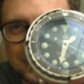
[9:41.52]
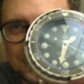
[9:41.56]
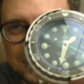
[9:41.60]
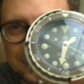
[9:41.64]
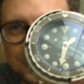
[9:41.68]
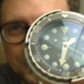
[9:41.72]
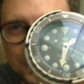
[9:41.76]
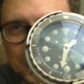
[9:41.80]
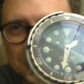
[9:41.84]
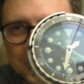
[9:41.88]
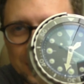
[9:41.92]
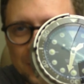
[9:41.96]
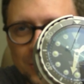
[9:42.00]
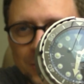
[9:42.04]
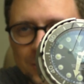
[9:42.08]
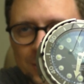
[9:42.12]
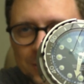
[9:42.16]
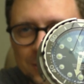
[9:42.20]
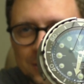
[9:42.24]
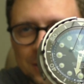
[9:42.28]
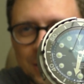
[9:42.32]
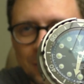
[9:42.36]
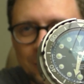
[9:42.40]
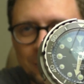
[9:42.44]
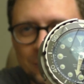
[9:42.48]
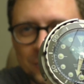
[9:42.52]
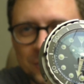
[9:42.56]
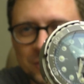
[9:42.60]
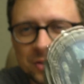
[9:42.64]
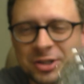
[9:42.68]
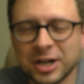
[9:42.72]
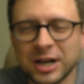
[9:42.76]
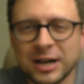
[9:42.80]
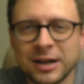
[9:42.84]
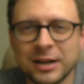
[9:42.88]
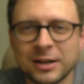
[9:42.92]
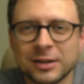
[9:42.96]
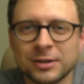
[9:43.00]
what I am
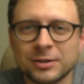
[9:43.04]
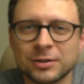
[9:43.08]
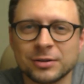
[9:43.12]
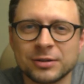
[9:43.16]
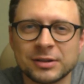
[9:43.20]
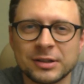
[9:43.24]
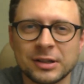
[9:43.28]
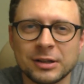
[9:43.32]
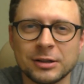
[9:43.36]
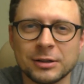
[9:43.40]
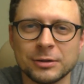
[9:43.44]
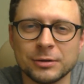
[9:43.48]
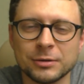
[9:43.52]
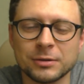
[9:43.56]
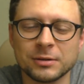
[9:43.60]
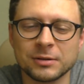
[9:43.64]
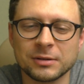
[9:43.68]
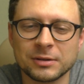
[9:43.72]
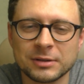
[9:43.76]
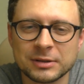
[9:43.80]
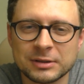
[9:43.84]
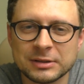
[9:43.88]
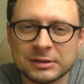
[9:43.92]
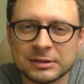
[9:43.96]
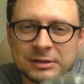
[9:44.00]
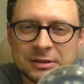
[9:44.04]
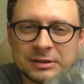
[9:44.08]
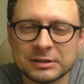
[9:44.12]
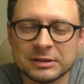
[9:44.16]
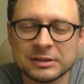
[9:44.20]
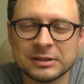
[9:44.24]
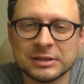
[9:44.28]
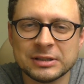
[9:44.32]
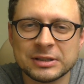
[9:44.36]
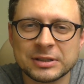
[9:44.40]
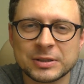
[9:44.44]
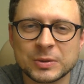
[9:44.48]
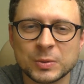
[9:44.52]
trying to tell you,
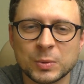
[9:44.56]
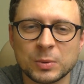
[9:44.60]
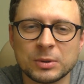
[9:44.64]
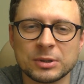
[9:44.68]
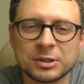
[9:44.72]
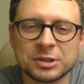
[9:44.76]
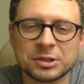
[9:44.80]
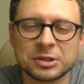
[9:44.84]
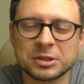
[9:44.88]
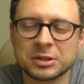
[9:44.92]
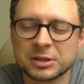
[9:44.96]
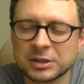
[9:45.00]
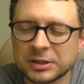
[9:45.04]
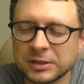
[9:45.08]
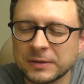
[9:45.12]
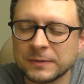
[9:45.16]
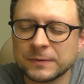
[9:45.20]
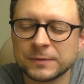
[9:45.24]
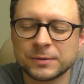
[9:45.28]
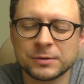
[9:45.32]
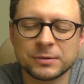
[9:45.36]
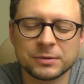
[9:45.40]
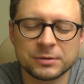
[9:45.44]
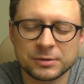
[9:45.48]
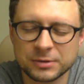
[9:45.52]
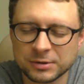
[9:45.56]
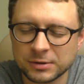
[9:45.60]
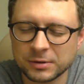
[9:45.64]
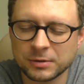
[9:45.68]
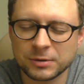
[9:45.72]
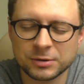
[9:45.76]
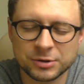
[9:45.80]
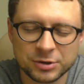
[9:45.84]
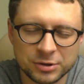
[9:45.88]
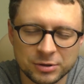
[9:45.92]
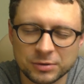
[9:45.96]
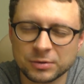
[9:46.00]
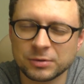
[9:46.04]
this watch gives you
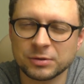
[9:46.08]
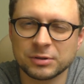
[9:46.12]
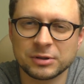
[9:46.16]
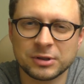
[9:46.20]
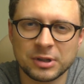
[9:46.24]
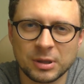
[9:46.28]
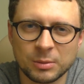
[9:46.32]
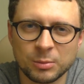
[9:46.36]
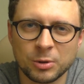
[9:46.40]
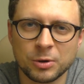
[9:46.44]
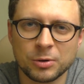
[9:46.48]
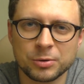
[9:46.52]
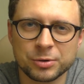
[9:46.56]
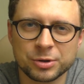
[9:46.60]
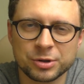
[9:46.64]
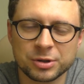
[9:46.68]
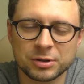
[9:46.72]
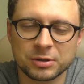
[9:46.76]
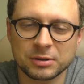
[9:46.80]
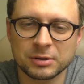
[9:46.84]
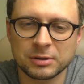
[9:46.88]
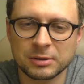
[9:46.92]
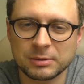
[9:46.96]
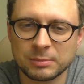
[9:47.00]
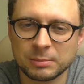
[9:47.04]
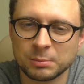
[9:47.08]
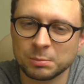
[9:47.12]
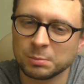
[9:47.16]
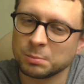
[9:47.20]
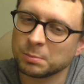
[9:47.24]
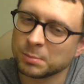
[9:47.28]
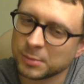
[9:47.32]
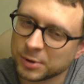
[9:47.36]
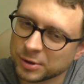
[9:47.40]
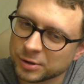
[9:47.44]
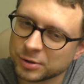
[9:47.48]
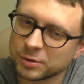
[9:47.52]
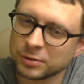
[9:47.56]
such a good emotion,
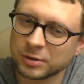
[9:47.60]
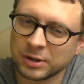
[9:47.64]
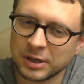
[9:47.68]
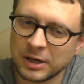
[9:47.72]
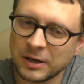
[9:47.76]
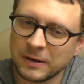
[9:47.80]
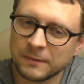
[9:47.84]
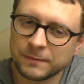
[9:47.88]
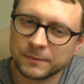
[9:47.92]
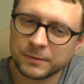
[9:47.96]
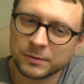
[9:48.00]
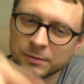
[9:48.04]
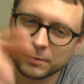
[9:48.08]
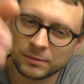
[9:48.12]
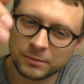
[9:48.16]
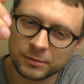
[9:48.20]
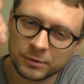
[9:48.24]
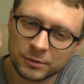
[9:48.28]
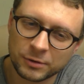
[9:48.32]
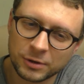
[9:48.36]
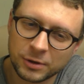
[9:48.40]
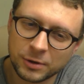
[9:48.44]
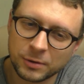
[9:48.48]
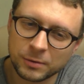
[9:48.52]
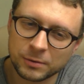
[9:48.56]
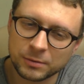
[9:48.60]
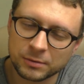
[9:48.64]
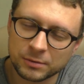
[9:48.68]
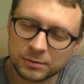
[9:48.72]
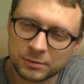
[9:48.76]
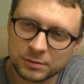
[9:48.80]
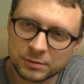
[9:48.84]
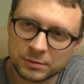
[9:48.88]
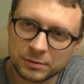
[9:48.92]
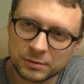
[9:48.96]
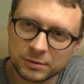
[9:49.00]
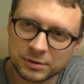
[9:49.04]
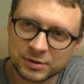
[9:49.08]
but you have to, you know,
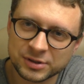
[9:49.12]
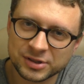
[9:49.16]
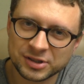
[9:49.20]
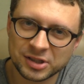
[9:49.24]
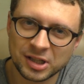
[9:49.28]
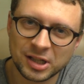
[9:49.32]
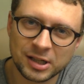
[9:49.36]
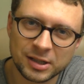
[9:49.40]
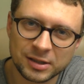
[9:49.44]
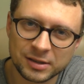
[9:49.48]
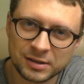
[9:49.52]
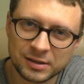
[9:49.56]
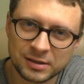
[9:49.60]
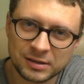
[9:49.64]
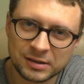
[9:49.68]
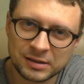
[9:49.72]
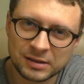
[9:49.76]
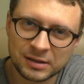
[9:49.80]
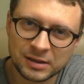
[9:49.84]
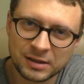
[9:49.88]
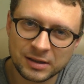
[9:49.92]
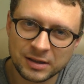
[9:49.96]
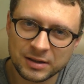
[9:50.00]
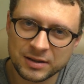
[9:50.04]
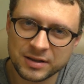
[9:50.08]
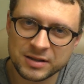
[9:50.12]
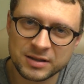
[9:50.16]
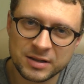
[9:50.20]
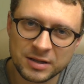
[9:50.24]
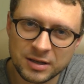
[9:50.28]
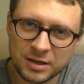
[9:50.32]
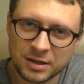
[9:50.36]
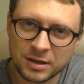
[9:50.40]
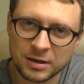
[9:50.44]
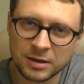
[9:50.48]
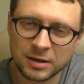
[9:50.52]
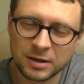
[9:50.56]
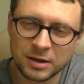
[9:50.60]
start the
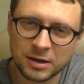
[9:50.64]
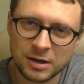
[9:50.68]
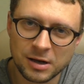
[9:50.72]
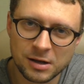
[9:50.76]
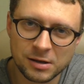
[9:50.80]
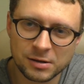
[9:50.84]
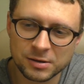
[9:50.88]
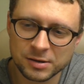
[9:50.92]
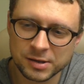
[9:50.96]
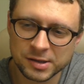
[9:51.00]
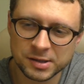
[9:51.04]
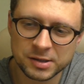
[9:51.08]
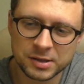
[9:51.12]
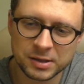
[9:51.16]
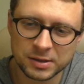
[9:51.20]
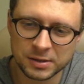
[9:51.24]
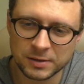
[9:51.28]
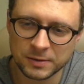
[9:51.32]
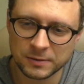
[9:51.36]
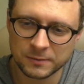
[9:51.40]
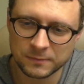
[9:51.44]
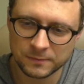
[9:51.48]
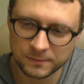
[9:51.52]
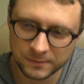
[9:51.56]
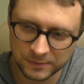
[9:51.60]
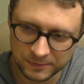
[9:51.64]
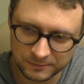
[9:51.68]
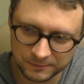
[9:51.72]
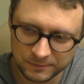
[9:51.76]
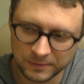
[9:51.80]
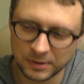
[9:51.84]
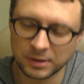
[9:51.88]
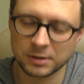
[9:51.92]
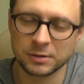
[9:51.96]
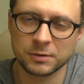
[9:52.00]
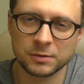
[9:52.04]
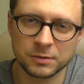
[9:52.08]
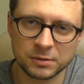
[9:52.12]
day already with
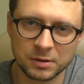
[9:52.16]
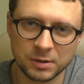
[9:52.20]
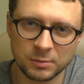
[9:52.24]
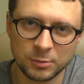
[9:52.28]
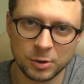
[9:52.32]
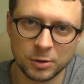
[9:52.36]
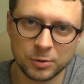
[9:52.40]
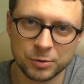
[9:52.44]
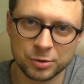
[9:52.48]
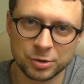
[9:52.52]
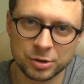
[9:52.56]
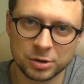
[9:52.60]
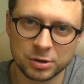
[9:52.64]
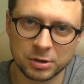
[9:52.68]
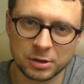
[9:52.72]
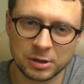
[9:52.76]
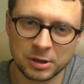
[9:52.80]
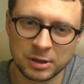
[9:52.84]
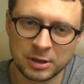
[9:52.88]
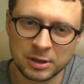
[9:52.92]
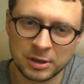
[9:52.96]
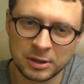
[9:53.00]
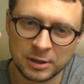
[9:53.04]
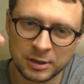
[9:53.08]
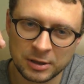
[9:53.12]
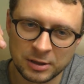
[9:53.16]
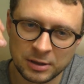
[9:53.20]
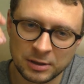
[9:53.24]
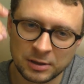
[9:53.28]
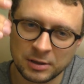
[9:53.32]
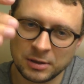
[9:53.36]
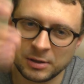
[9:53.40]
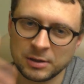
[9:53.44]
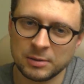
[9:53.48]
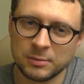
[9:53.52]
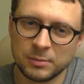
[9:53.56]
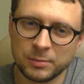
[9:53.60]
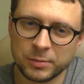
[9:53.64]
a good emotion,
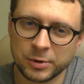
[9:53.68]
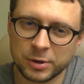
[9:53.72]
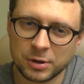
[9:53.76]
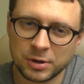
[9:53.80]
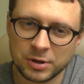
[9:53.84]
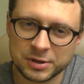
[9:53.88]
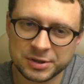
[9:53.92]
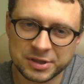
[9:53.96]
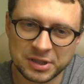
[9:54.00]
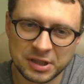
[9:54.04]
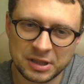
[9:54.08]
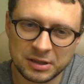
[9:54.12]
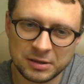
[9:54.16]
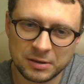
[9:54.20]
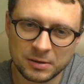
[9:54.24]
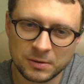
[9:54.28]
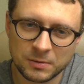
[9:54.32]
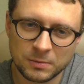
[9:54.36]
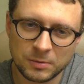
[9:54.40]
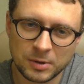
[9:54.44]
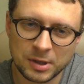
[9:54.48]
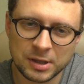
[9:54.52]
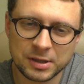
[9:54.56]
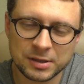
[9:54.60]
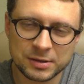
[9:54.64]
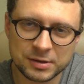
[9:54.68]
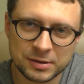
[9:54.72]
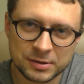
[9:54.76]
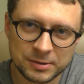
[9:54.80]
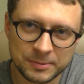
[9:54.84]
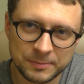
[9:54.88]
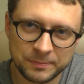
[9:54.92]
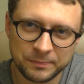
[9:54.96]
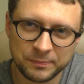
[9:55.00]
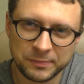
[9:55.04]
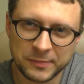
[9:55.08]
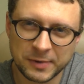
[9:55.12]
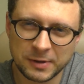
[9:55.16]
because otherwise,
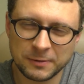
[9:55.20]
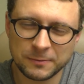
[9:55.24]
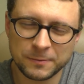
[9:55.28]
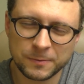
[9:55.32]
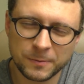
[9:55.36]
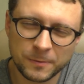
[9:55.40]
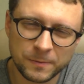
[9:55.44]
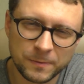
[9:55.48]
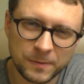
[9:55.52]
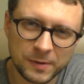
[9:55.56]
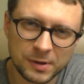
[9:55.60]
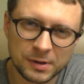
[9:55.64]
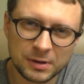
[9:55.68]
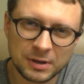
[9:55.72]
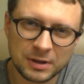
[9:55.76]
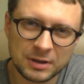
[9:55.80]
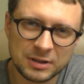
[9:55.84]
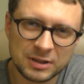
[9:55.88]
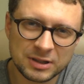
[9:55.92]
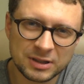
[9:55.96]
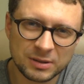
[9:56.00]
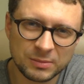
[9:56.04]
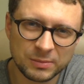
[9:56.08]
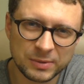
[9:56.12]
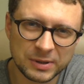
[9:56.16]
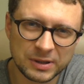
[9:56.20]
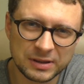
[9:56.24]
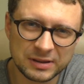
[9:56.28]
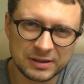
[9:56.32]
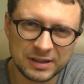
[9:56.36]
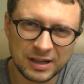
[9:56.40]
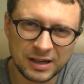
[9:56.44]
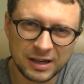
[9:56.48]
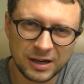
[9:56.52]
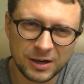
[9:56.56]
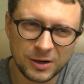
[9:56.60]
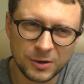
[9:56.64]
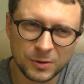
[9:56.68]
if you feel a little bit
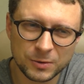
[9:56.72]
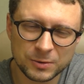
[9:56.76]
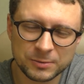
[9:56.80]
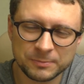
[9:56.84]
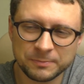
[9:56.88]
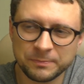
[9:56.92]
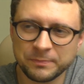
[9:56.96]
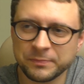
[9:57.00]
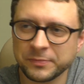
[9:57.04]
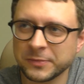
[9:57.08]
down,